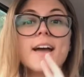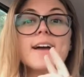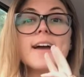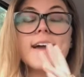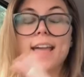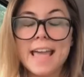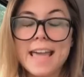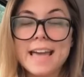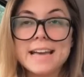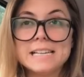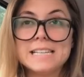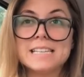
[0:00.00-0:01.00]

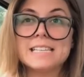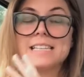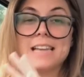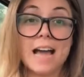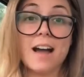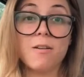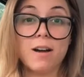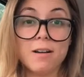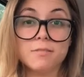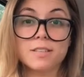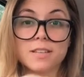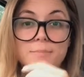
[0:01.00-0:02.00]
and now I was
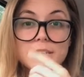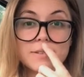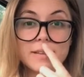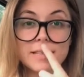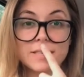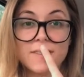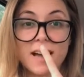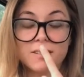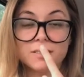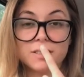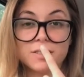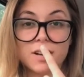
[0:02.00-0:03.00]
going to be doing this
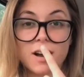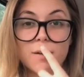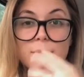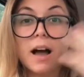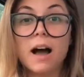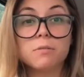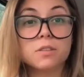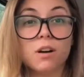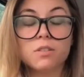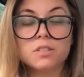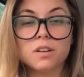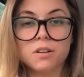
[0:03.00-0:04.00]
faculty job. I was
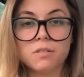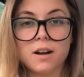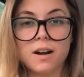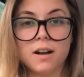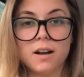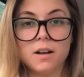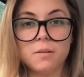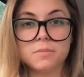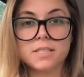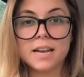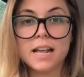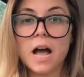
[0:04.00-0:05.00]
also
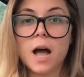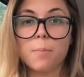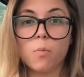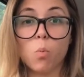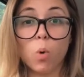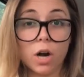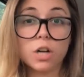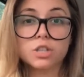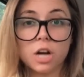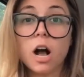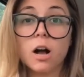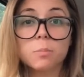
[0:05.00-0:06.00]
setting up
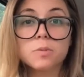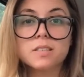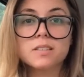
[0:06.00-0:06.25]
workshops